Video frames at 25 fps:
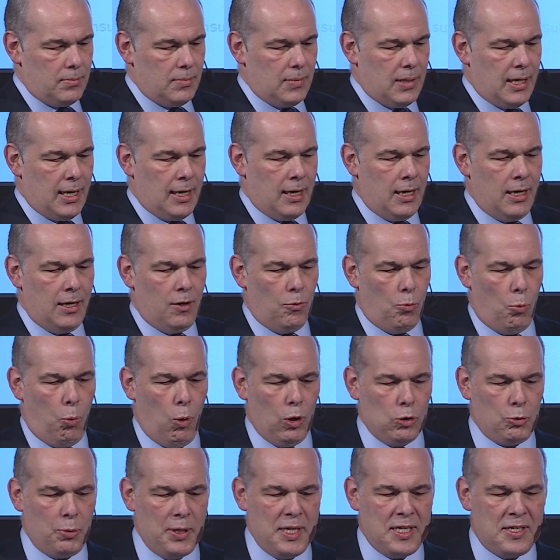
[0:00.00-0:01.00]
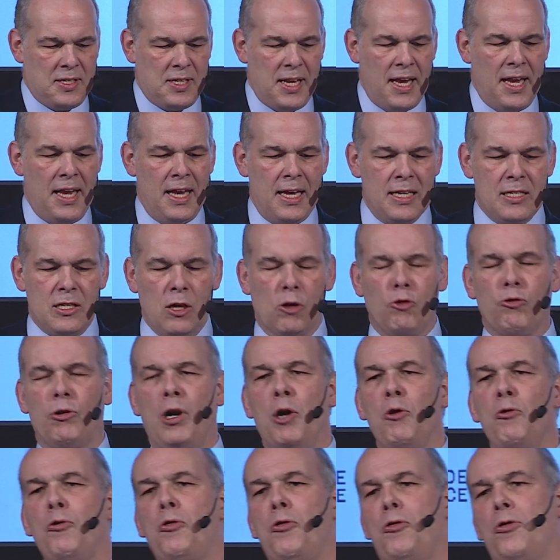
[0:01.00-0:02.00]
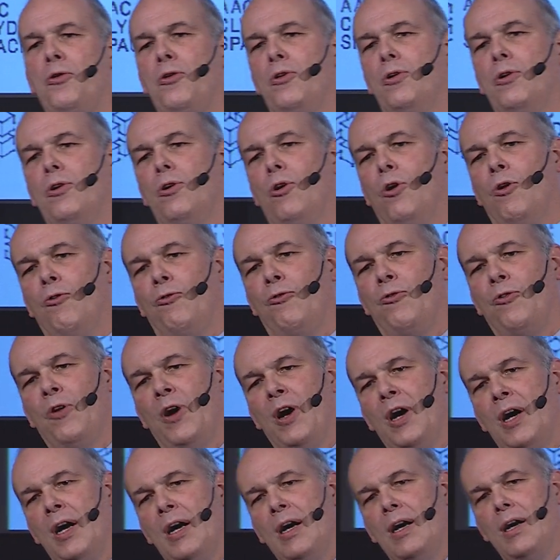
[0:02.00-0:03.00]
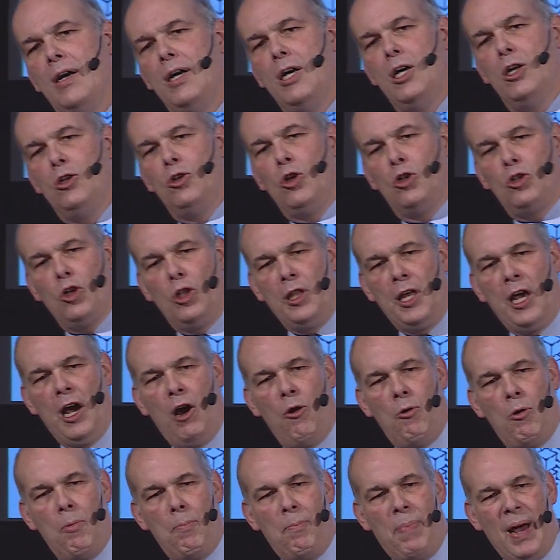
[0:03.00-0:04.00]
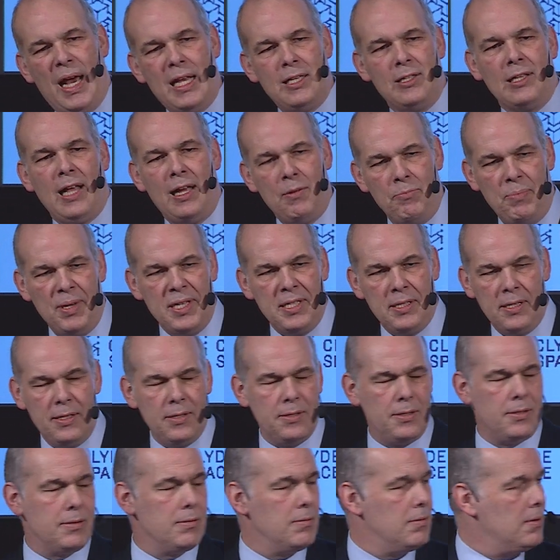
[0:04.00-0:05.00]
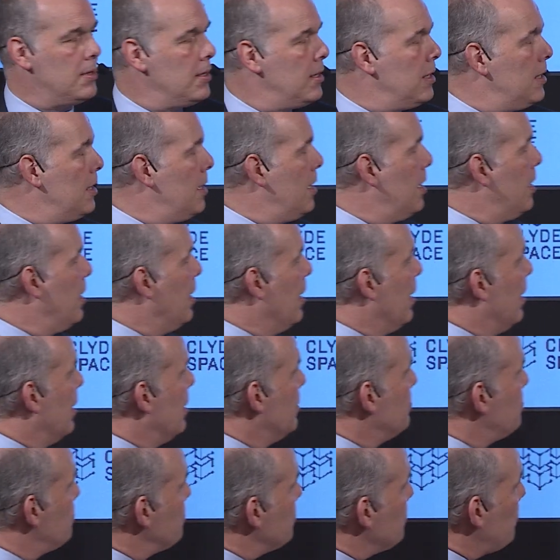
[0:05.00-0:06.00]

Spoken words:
And what we see is a growth of not only our baseline business, and